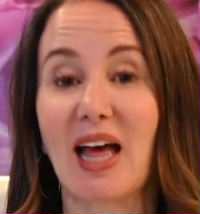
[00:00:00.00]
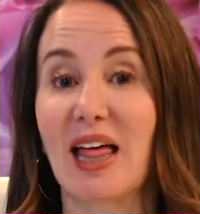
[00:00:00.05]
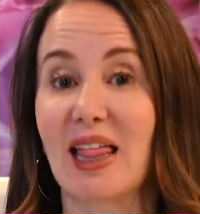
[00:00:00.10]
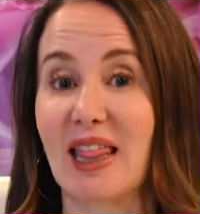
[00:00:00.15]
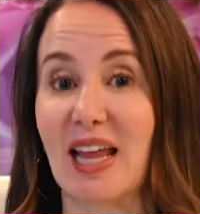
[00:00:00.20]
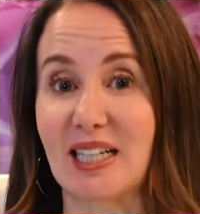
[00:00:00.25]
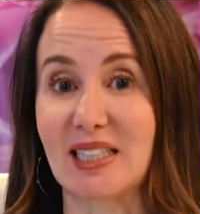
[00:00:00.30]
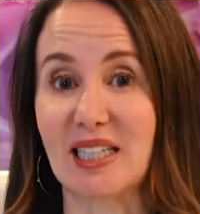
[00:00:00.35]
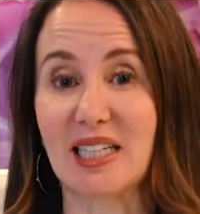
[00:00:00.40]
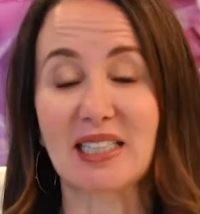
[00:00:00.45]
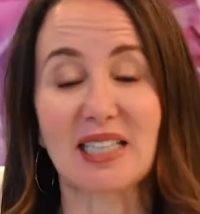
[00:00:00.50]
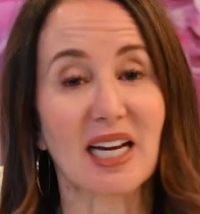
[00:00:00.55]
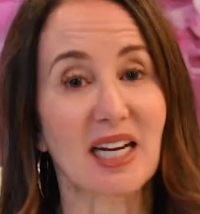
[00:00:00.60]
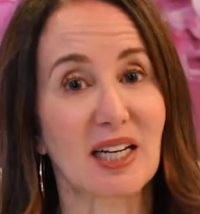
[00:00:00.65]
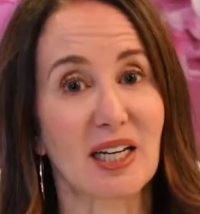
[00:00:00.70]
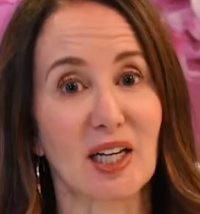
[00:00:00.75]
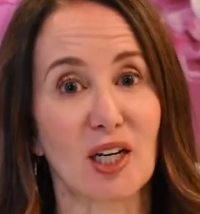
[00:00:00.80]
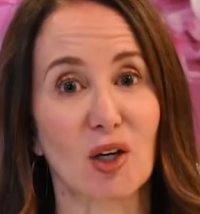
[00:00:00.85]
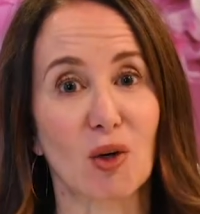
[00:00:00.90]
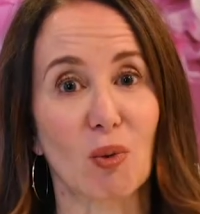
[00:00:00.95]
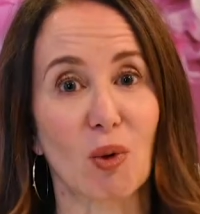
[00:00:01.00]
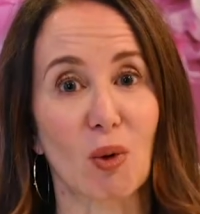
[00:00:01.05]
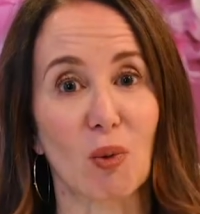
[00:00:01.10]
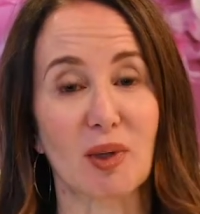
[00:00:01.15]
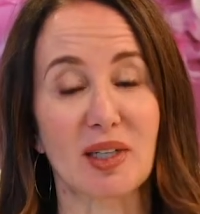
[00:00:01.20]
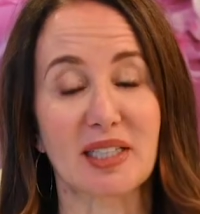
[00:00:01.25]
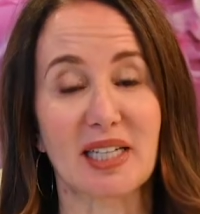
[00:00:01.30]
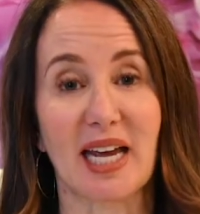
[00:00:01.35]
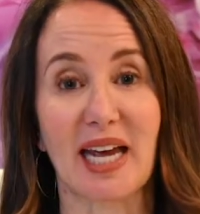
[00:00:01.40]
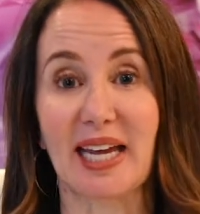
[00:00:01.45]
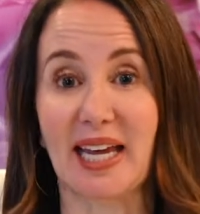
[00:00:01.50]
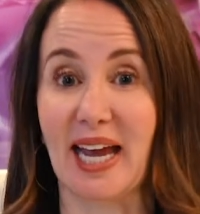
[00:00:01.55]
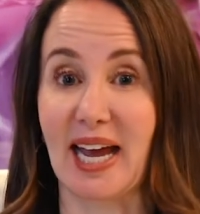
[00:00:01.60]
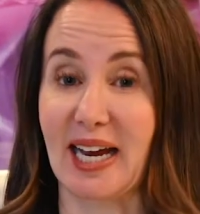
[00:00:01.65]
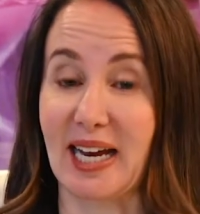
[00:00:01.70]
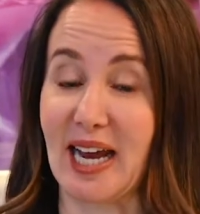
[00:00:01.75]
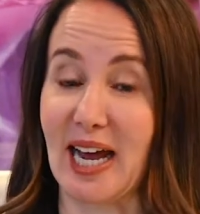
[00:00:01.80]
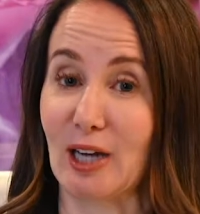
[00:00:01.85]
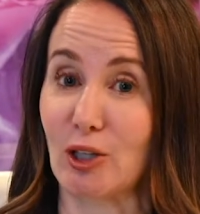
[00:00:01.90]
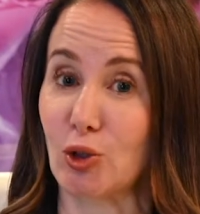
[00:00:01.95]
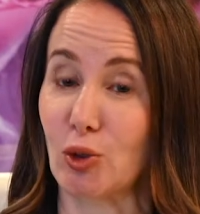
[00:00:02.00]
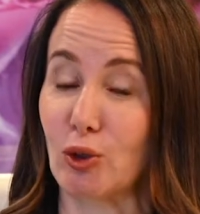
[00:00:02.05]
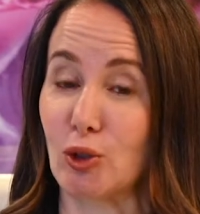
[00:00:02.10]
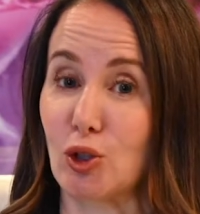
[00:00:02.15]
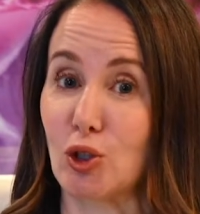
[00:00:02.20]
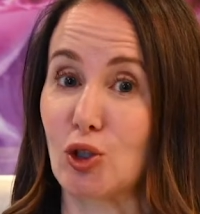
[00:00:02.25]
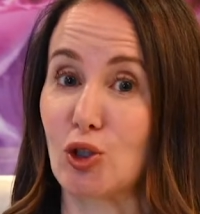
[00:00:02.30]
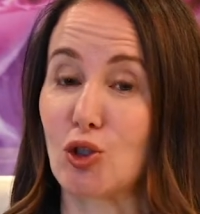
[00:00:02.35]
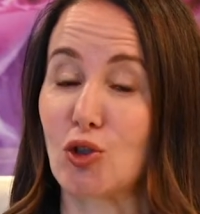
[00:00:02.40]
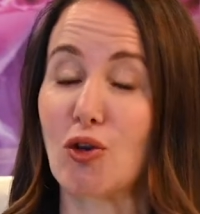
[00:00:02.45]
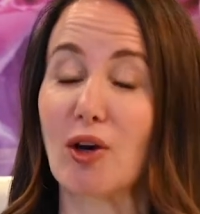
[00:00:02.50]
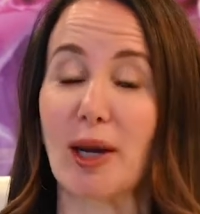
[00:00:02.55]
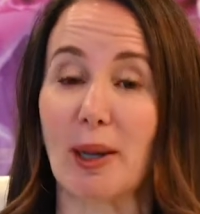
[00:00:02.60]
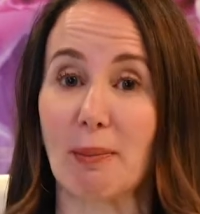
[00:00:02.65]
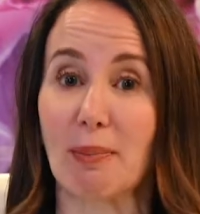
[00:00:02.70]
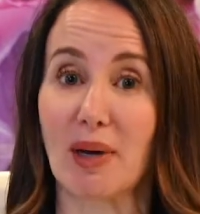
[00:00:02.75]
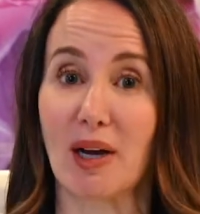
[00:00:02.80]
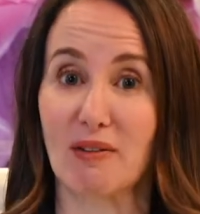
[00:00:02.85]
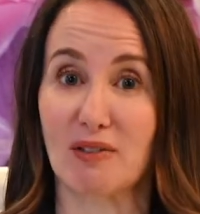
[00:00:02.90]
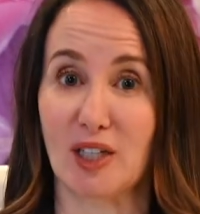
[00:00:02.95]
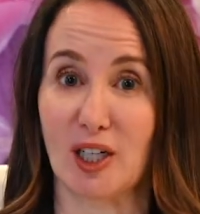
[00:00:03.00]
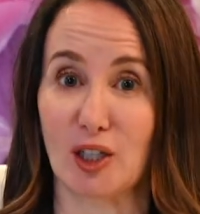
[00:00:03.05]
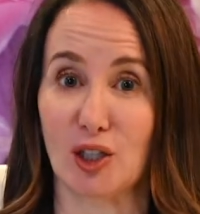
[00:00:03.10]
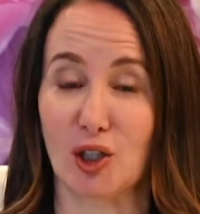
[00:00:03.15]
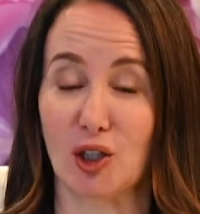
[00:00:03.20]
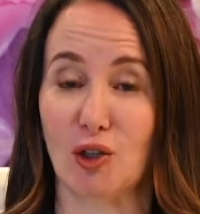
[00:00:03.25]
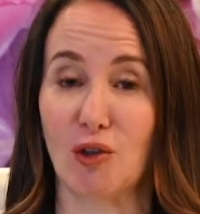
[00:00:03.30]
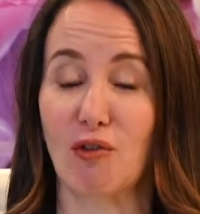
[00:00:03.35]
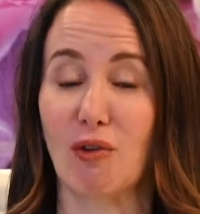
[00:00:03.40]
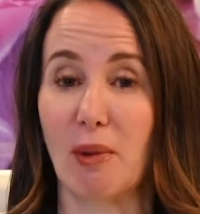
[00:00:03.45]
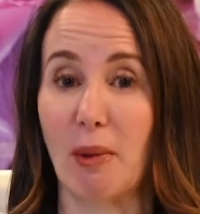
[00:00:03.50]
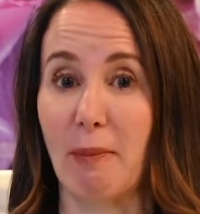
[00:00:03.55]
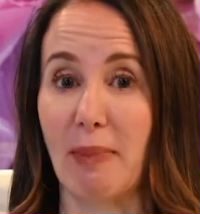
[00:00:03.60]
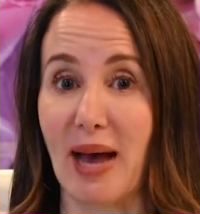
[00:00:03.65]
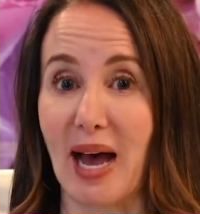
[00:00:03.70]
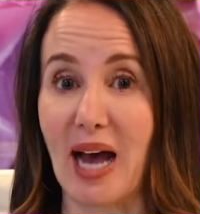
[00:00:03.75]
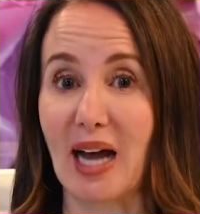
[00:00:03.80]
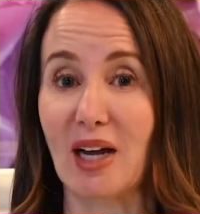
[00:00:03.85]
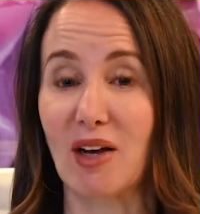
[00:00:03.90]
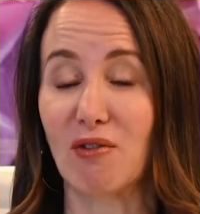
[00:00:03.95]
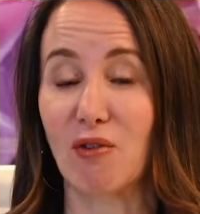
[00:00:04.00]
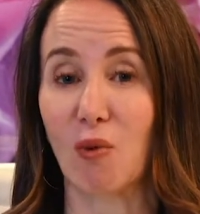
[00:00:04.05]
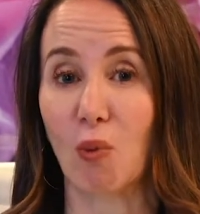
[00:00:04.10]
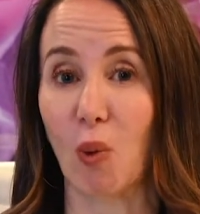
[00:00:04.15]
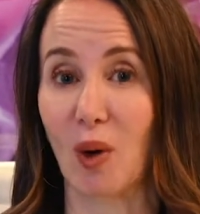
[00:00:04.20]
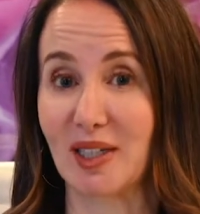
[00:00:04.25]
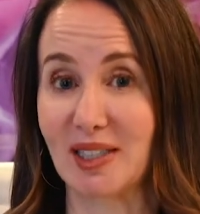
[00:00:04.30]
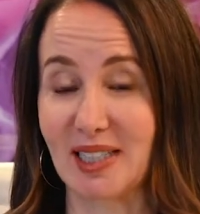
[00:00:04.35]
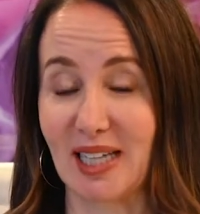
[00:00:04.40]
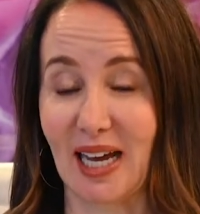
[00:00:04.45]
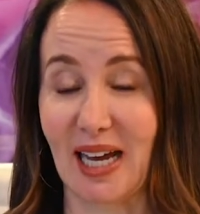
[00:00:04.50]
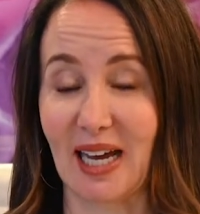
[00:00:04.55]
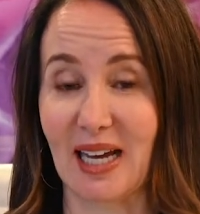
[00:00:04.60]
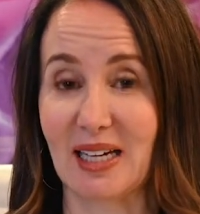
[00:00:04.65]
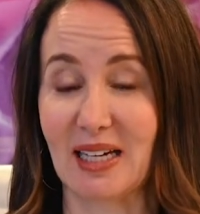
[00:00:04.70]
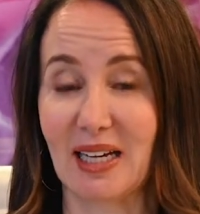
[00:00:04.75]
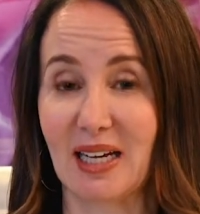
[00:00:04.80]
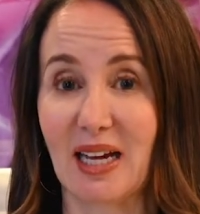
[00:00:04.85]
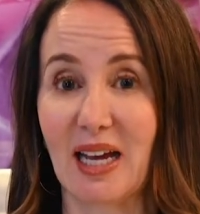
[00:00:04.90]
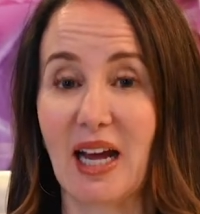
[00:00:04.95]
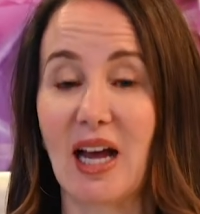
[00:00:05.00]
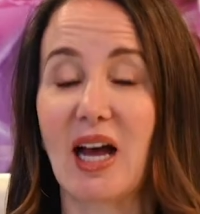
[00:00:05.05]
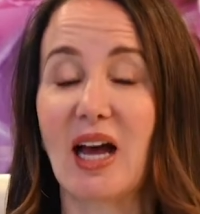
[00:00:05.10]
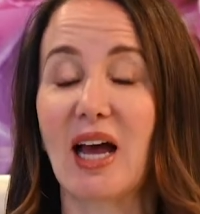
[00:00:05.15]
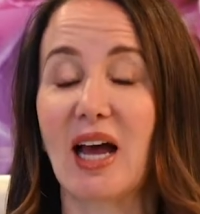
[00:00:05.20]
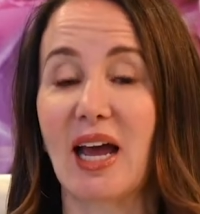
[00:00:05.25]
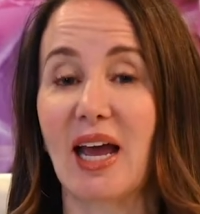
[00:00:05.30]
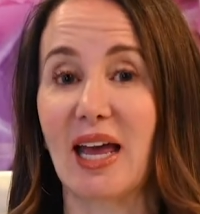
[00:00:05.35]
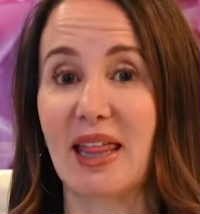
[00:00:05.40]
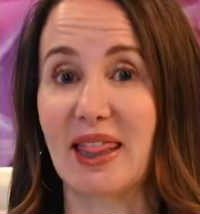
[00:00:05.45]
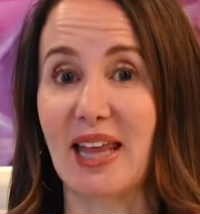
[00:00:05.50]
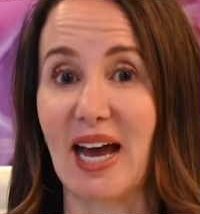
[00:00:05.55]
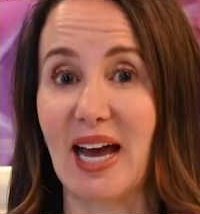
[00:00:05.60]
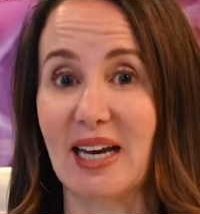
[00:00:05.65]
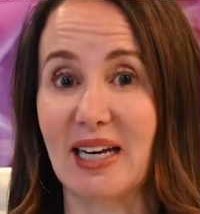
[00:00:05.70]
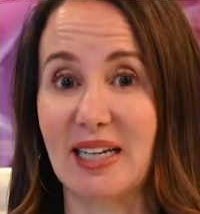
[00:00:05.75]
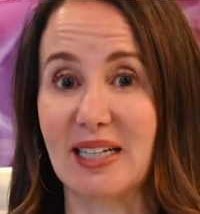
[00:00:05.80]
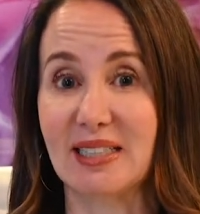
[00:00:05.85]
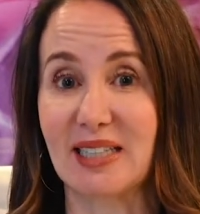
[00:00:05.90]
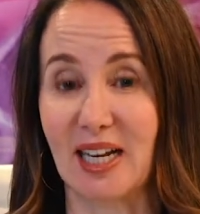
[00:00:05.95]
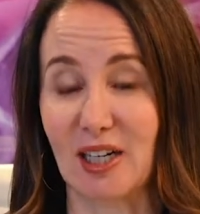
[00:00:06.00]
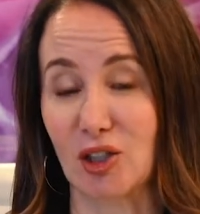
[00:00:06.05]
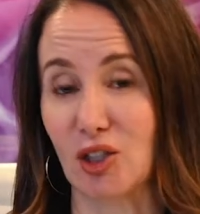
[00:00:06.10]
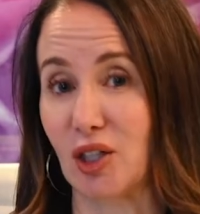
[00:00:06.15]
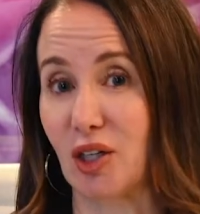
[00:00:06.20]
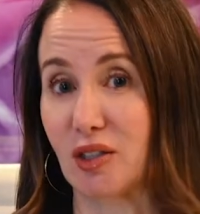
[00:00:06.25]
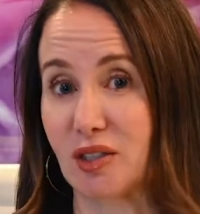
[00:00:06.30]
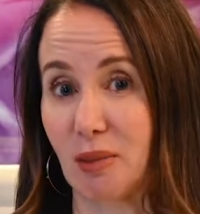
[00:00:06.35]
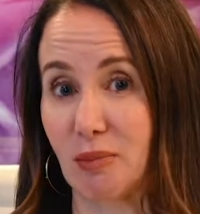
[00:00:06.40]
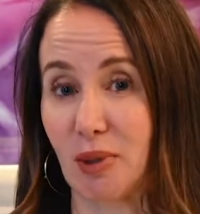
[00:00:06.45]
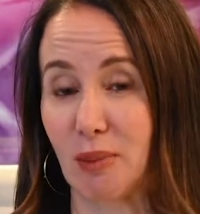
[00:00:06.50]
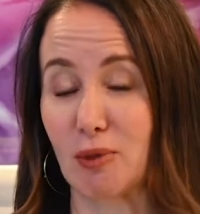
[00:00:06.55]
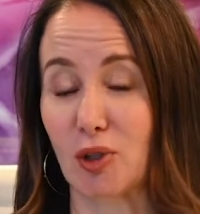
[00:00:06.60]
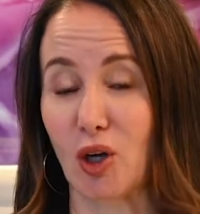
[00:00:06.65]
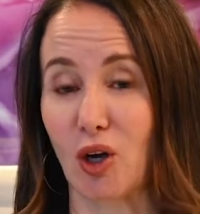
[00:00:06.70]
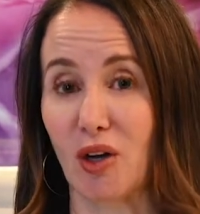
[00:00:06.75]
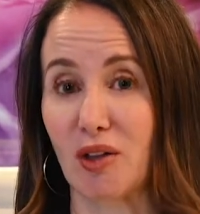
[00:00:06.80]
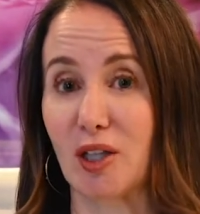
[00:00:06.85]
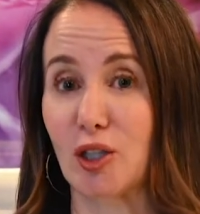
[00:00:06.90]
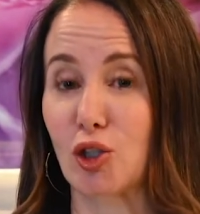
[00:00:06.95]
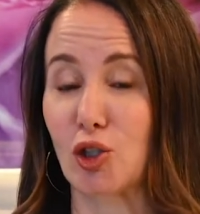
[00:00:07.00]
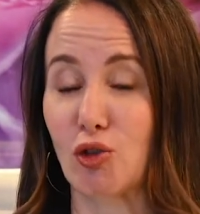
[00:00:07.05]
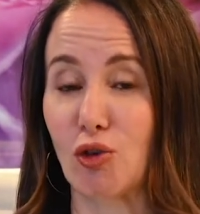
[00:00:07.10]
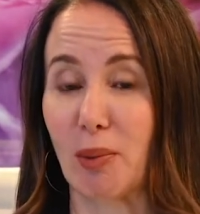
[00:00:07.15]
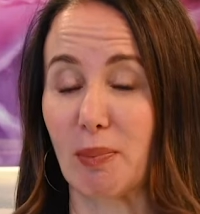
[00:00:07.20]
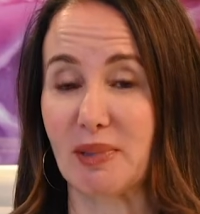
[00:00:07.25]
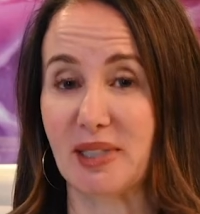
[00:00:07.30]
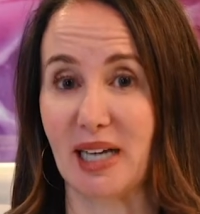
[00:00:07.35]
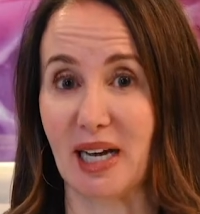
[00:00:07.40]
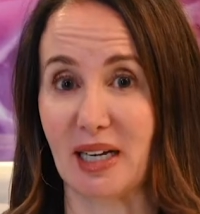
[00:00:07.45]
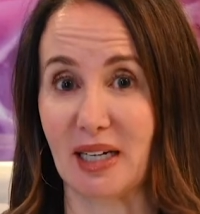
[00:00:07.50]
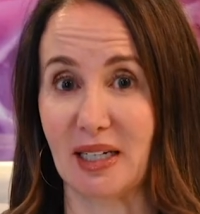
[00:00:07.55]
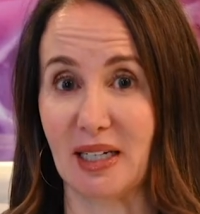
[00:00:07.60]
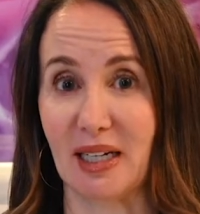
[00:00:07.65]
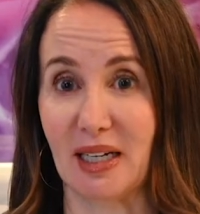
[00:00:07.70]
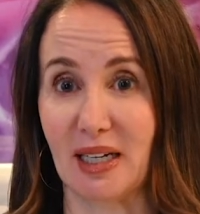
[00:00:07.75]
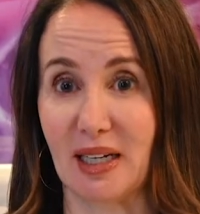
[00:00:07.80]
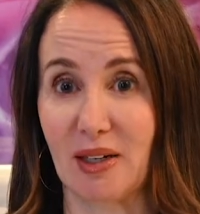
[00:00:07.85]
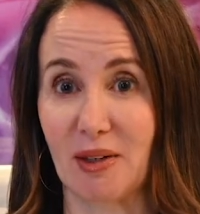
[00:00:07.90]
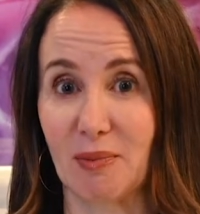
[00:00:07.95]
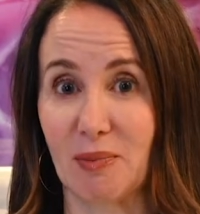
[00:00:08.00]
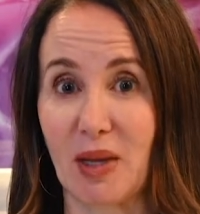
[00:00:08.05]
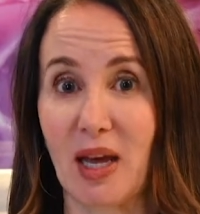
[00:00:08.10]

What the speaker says: That's the technique where we take an actual strip of tissue from the back of one's head, and that is actually sometimes called the strip technique.